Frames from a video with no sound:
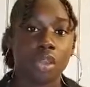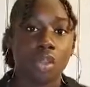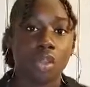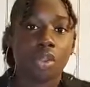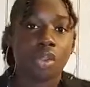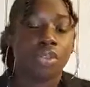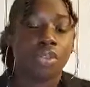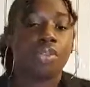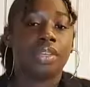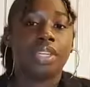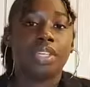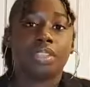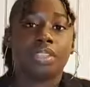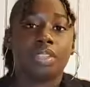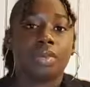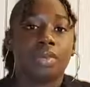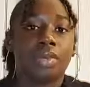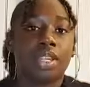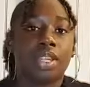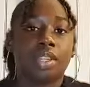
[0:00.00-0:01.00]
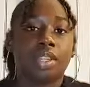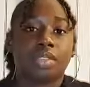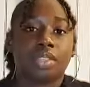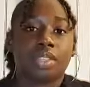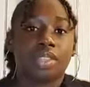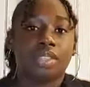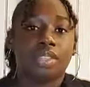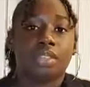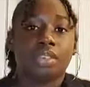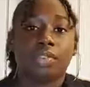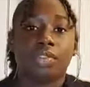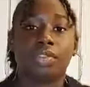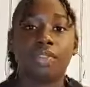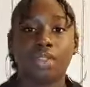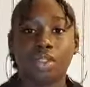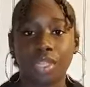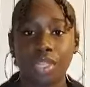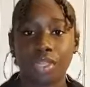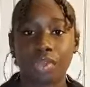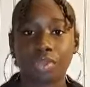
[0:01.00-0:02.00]
Or you get someone else to do it
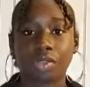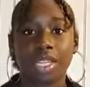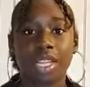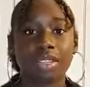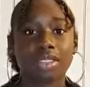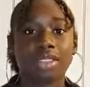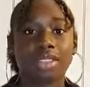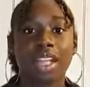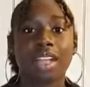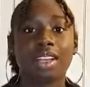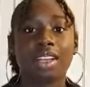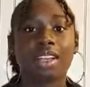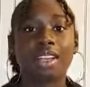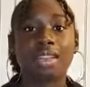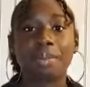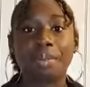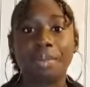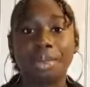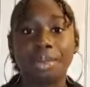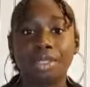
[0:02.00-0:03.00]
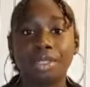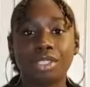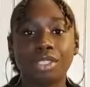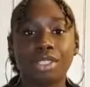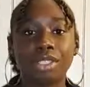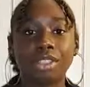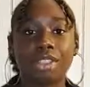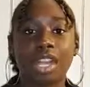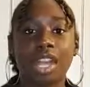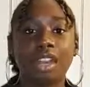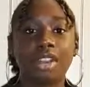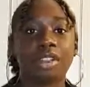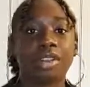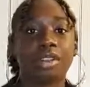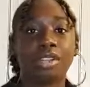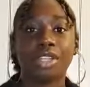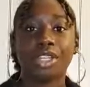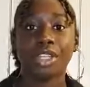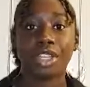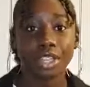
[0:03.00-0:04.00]
for you. That's not going to build you. You're not
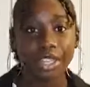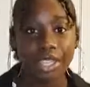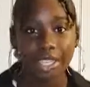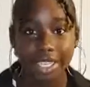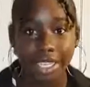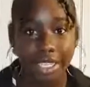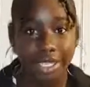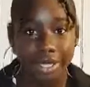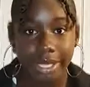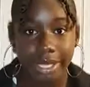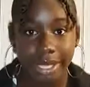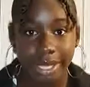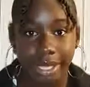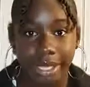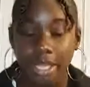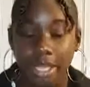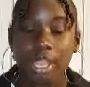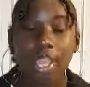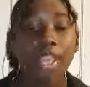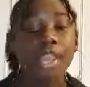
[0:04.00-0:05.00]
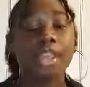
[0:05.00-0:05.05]
going to learn anything.